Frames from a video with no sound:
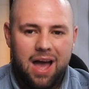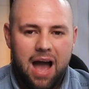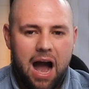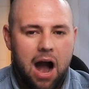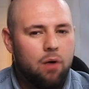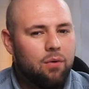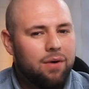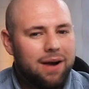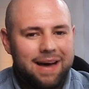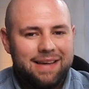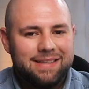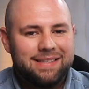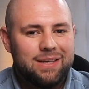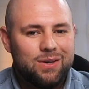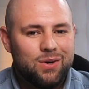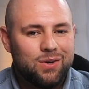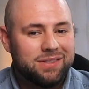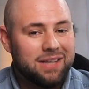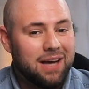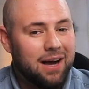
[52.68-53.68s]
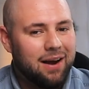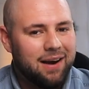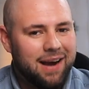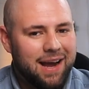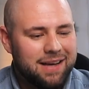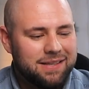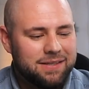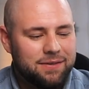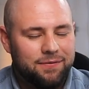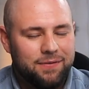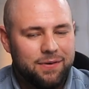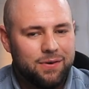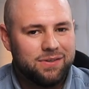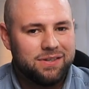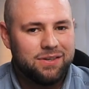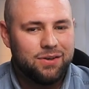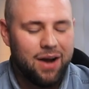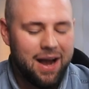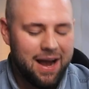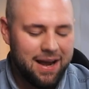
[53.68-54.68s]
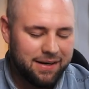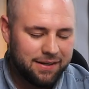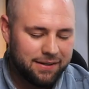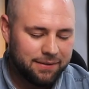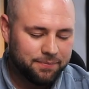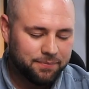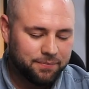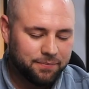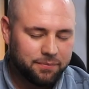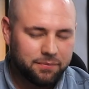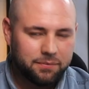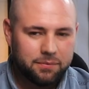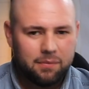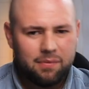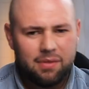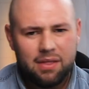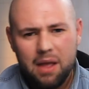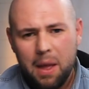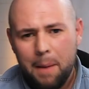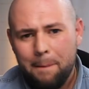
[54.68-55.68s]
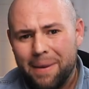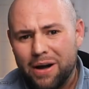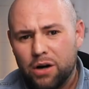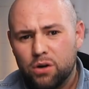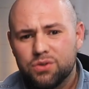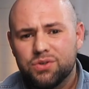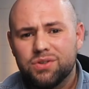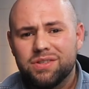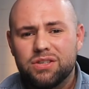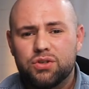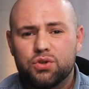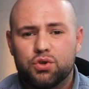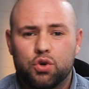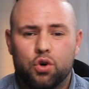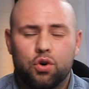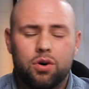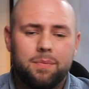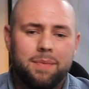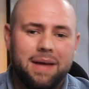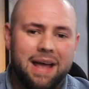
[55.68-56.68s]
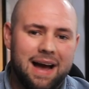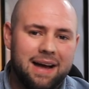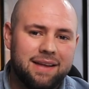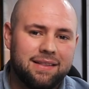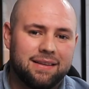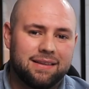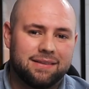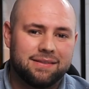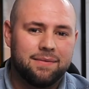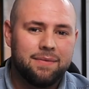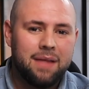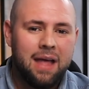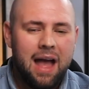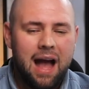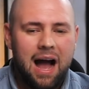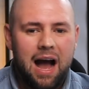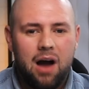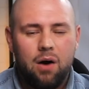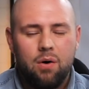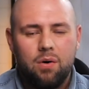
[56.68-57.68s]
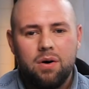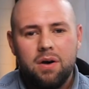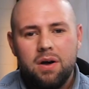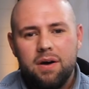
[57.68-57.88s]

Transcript: how nice it looks and how nice it feels in your hand, but also the story behind it. How